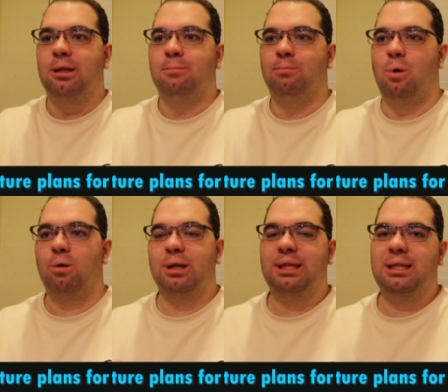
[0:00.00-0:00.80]

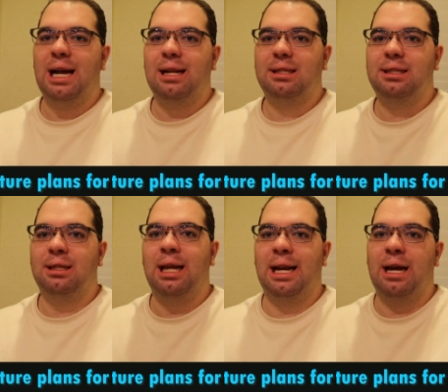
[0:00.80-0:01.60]
more sets
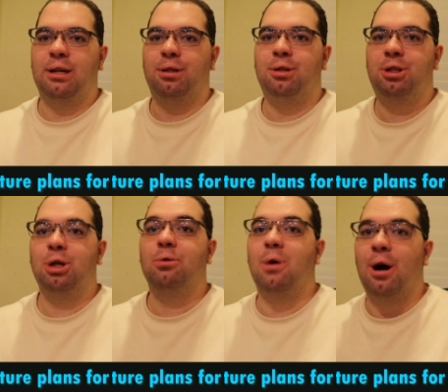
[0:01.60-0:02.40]
that I
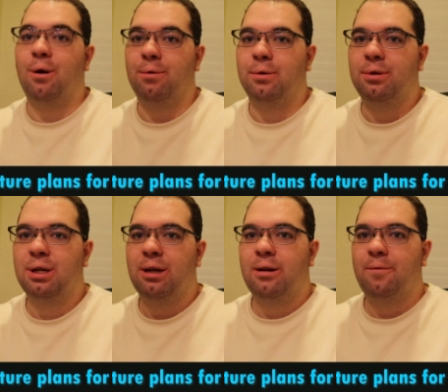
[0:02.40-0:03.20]
do own
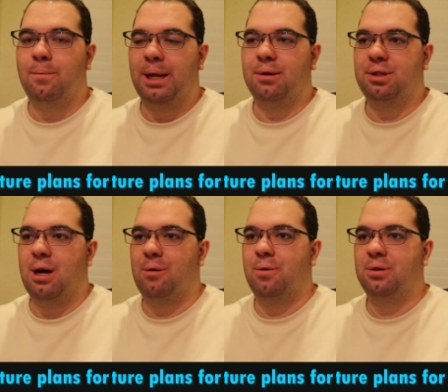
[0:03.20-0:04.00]
from Lego
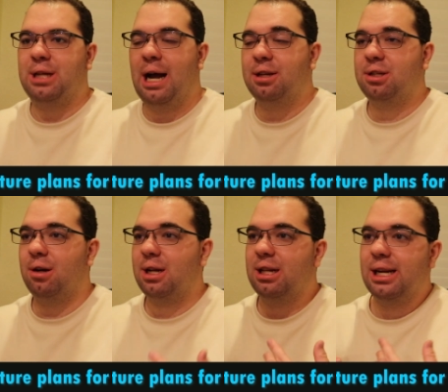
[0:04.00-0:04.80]
Star Wars, I
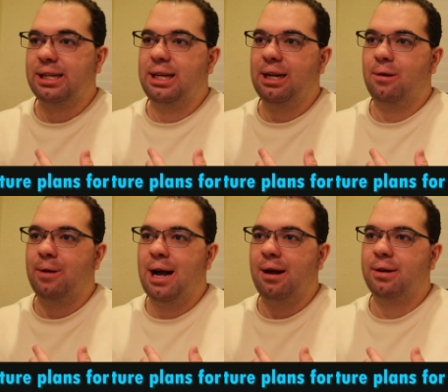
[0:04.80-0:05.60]
started collecting
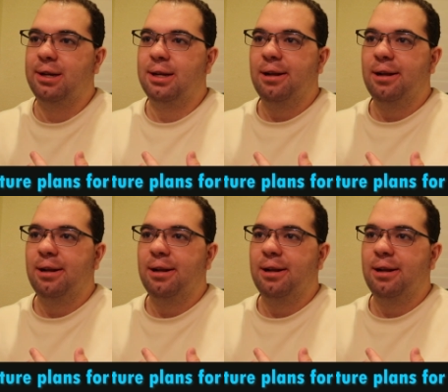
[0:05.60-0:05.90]
around